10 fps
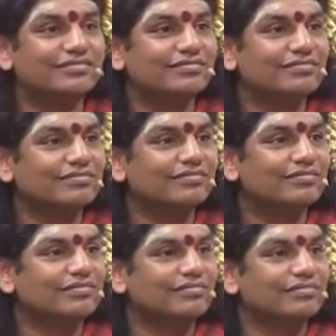
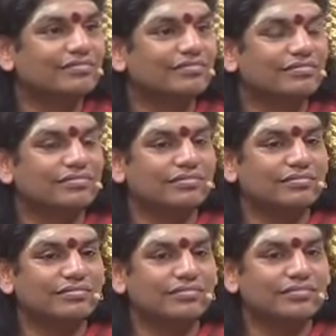
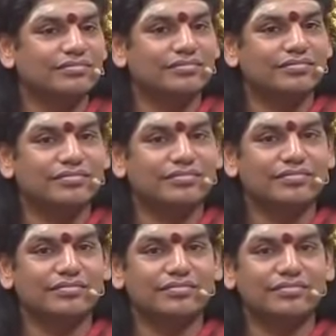
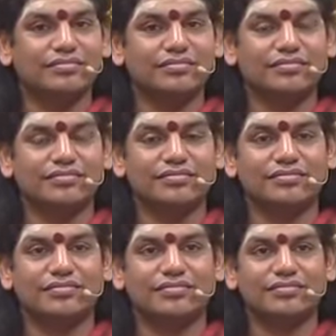
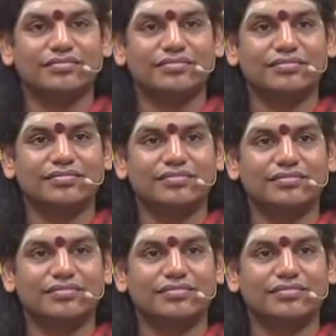Nothing is said.